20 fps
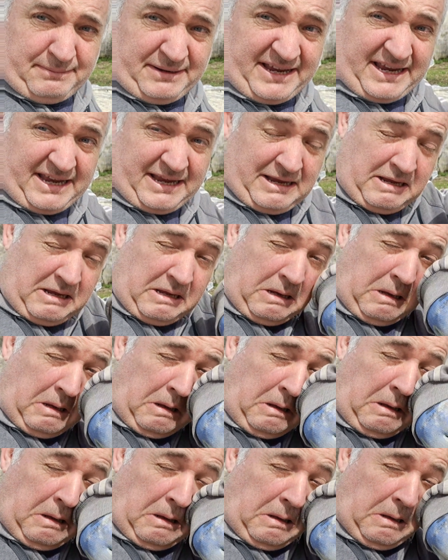be
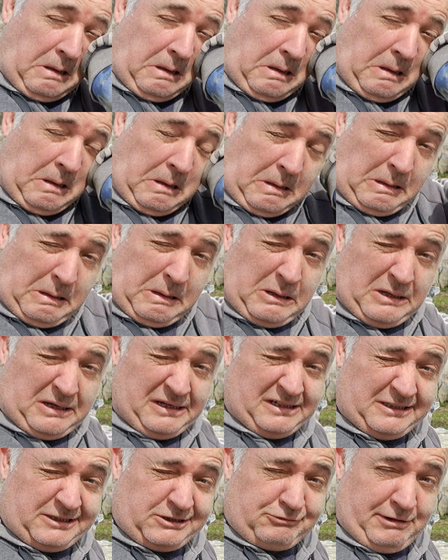
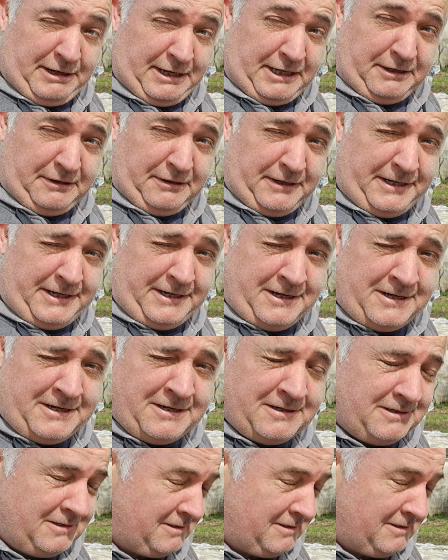in a straight line,